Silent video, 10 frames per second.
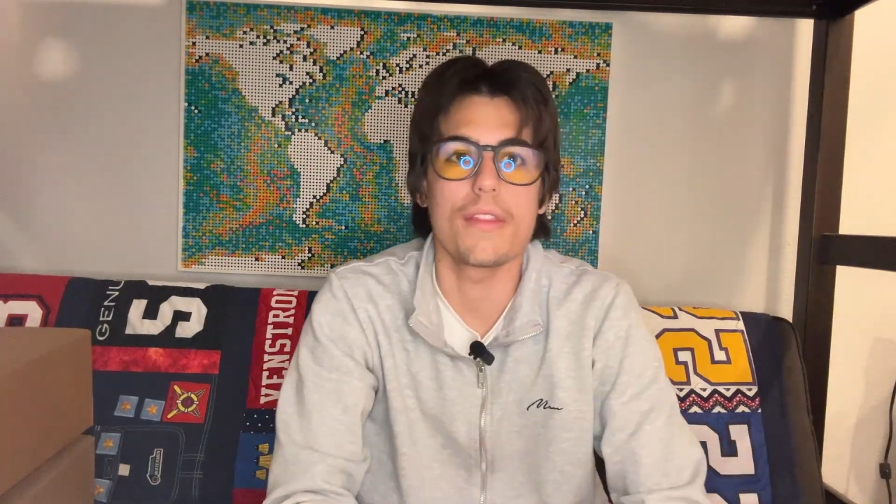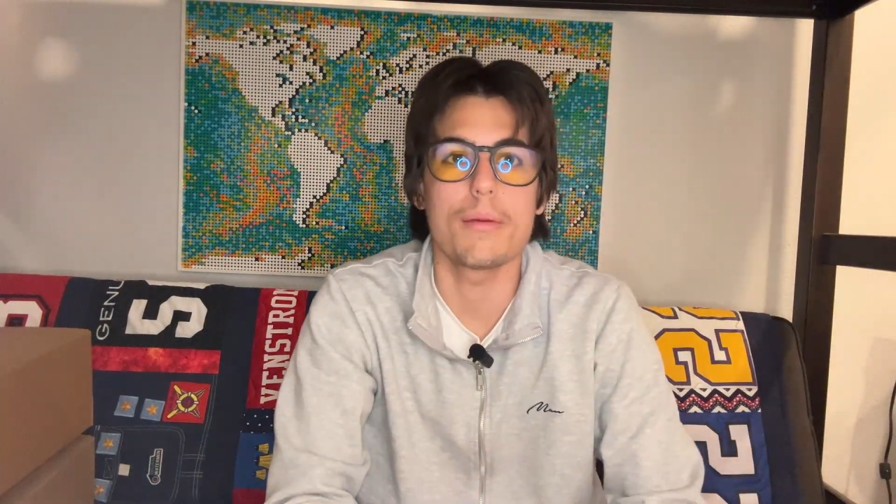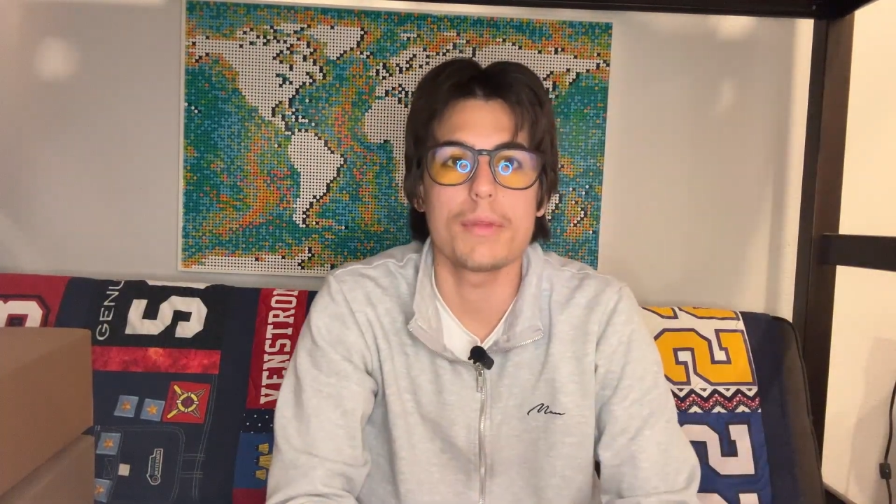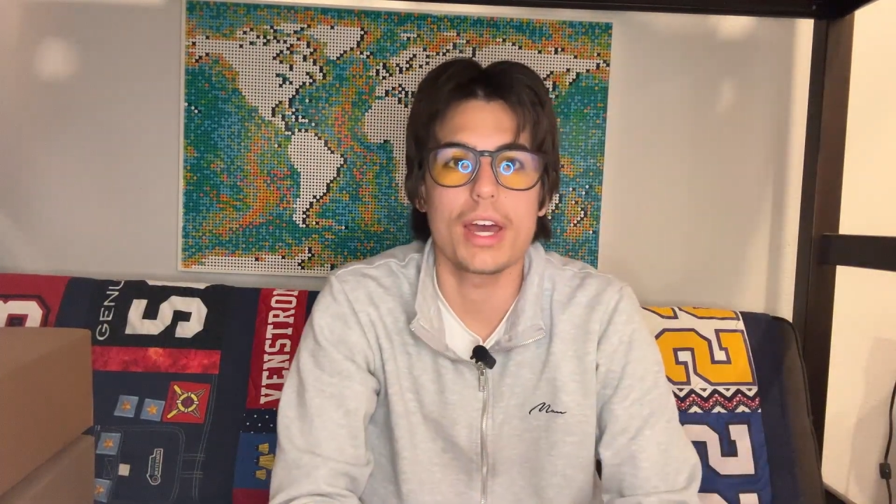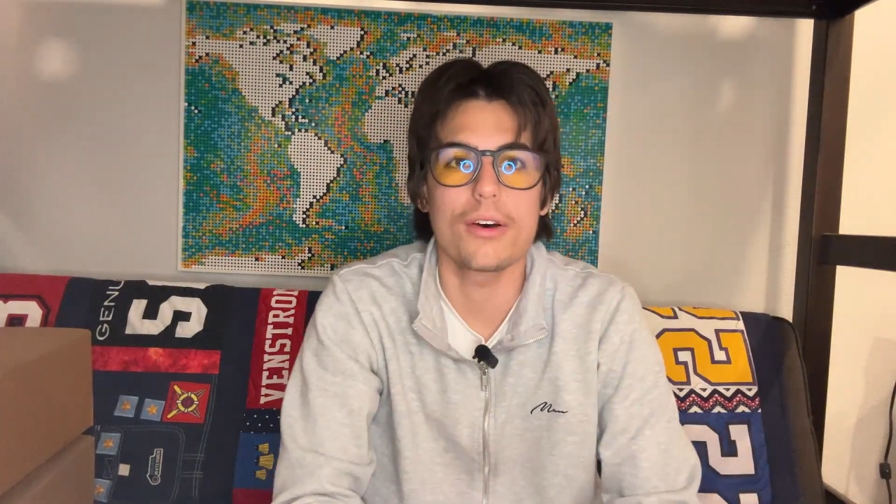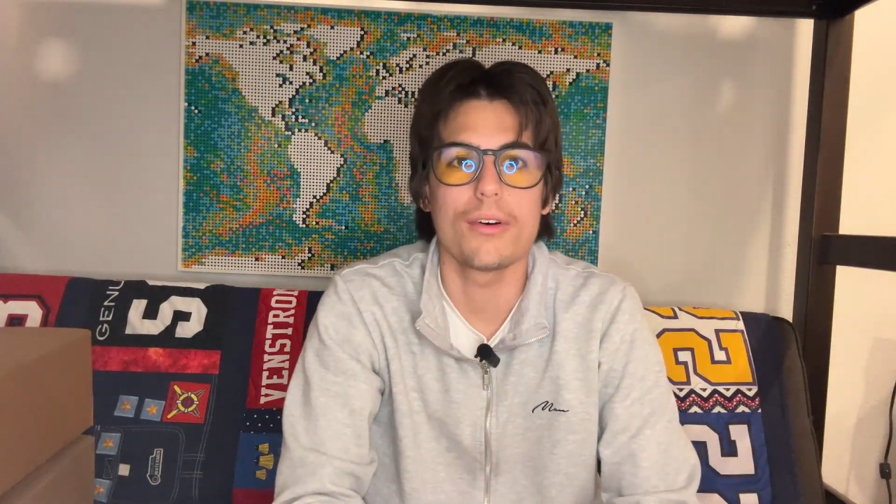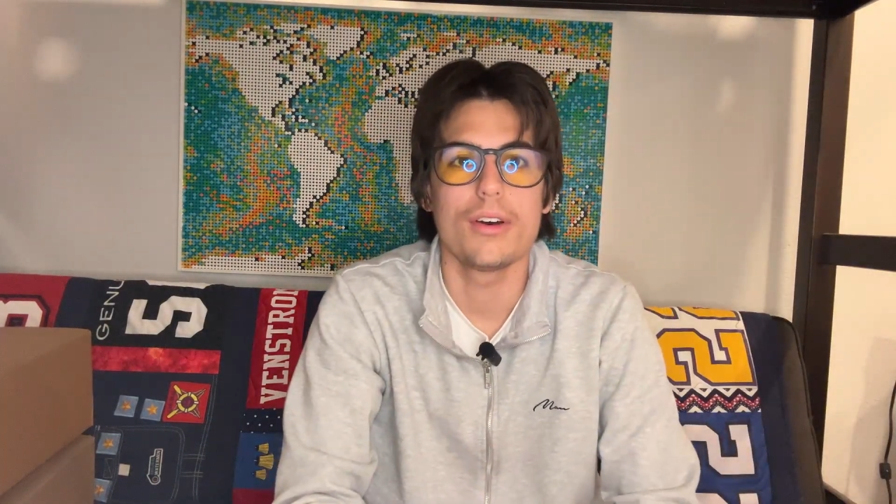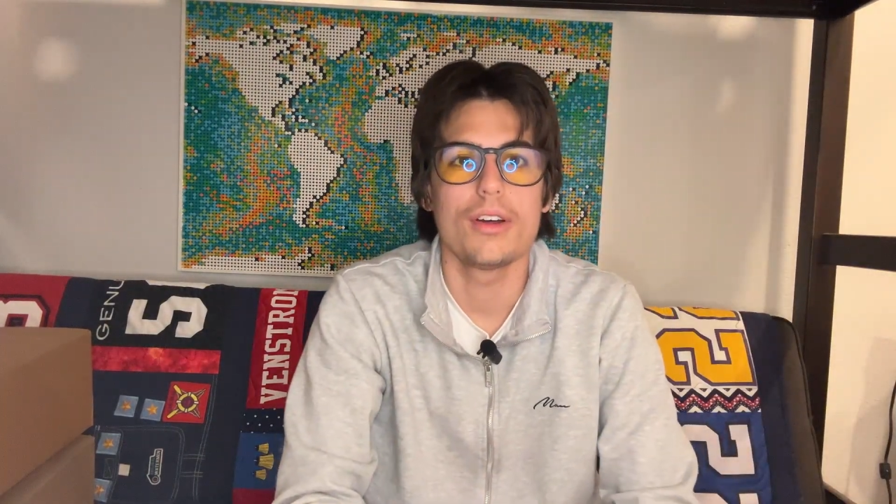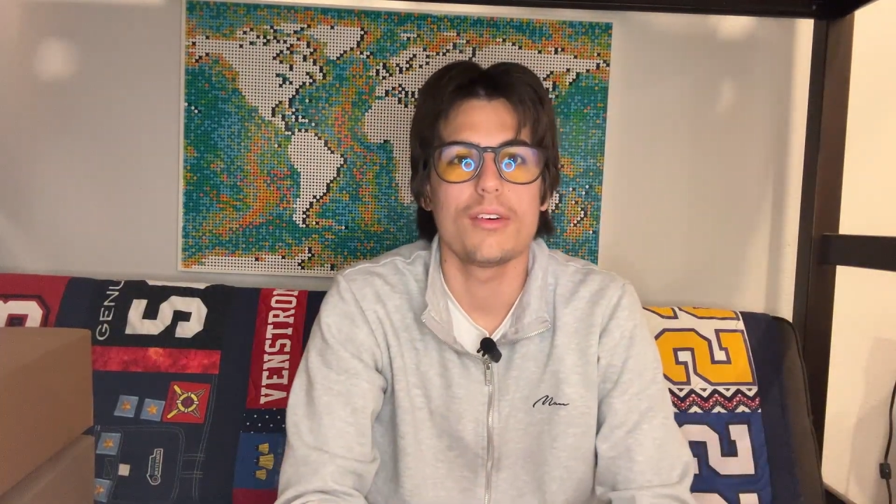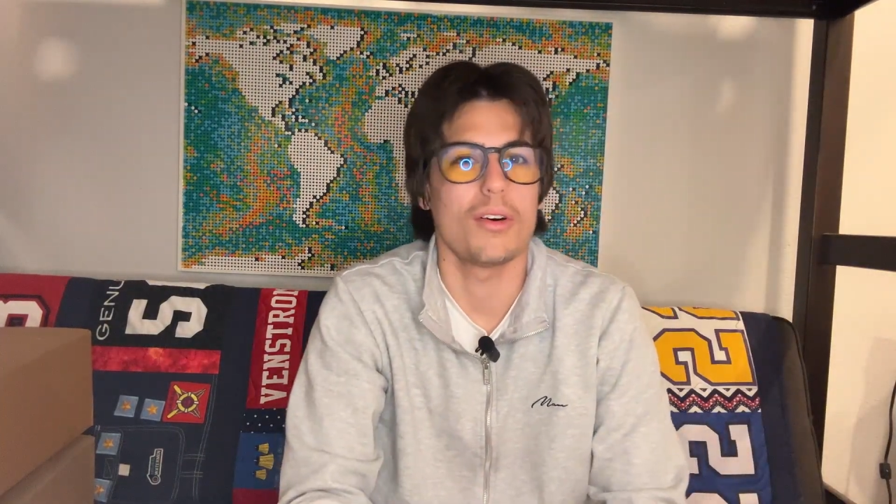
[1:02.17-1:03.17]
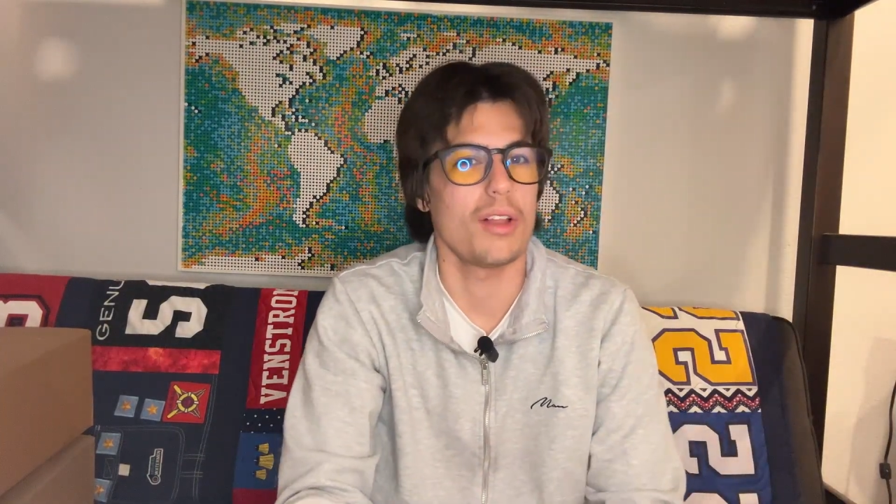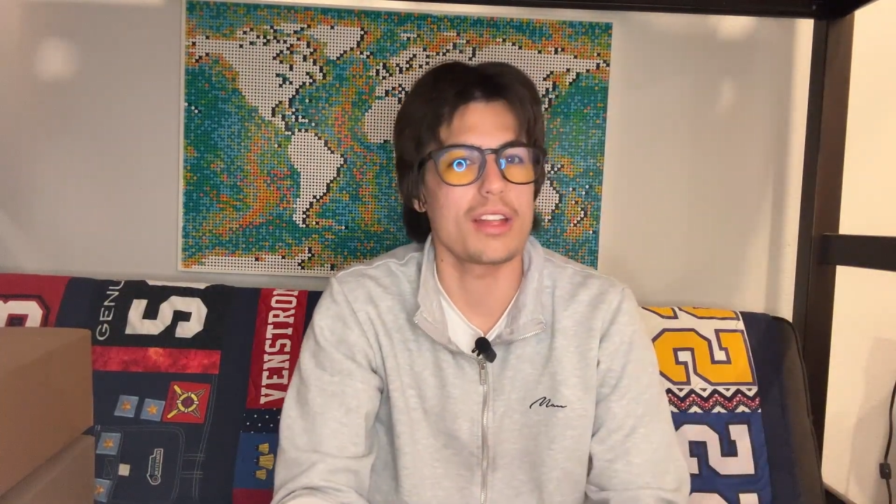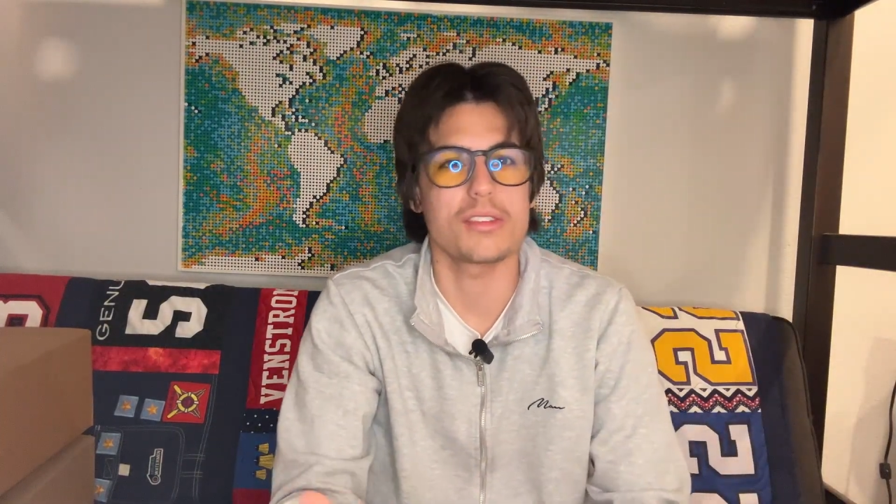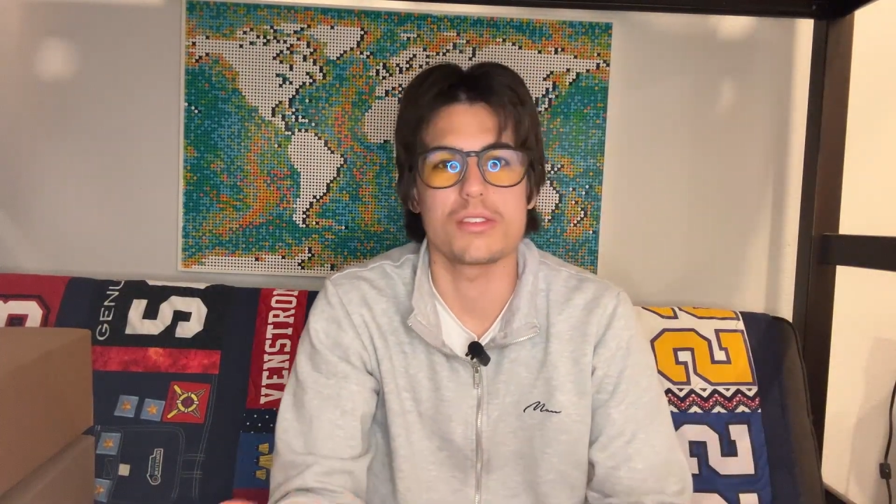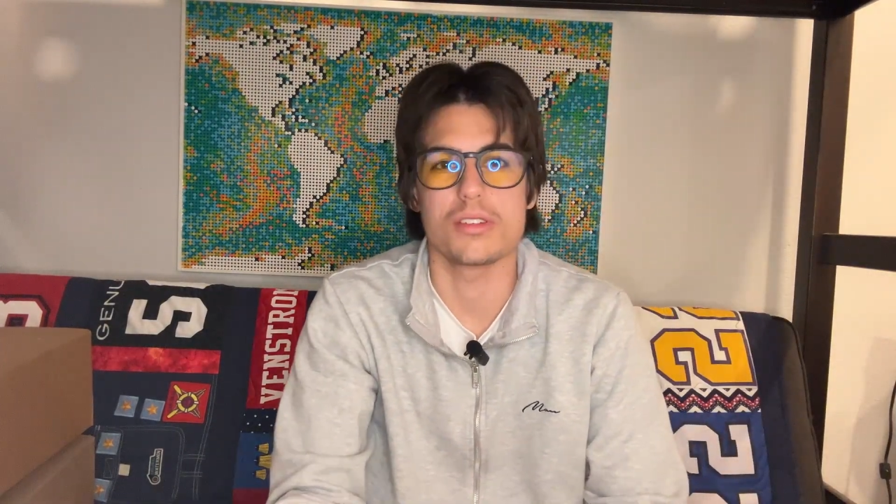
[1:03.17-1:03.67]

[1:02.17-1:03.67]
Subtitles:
them now. Well, lots of